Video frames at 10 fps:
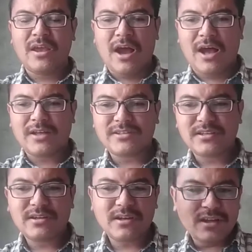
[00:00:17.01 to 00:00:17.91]

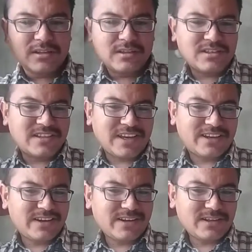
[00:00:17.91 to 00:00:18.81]
Answer: the
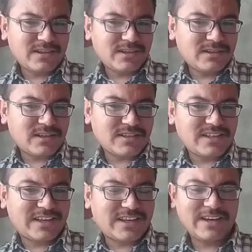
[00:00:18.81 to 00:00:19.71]

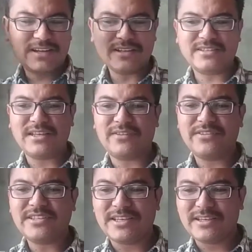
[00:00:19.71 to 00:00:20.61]
secret
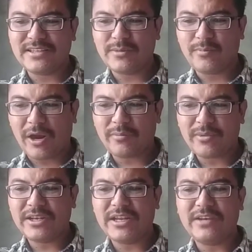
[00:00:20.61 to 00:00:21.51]
service
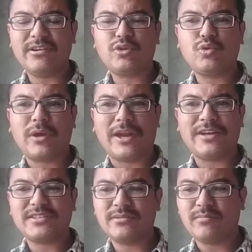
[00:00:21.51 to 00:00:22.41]
department never took
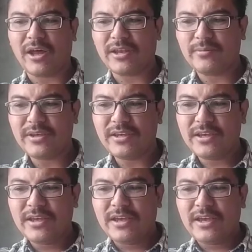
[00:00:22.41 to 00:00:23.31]
Edison Barnaby,
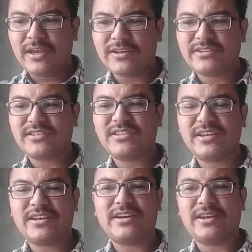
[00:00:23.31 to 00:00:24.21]
its
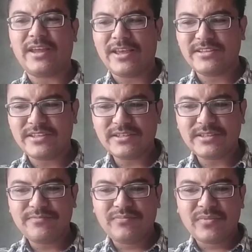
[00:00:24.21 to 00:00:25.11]
secret agent,
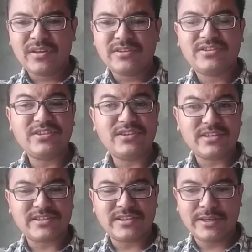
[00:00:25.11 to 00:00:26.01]

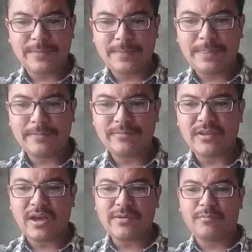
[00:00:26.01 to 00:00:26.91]
seriously.
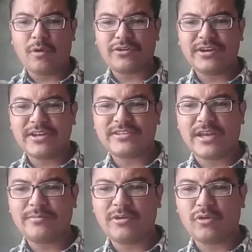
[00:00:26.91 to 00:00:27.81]
The important
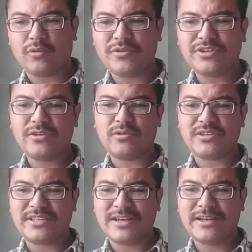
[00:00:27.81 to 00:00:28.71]
assignment on which he
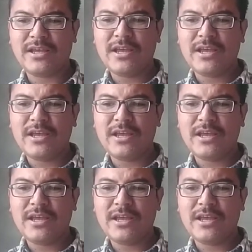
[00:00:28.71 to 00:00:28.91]
was sent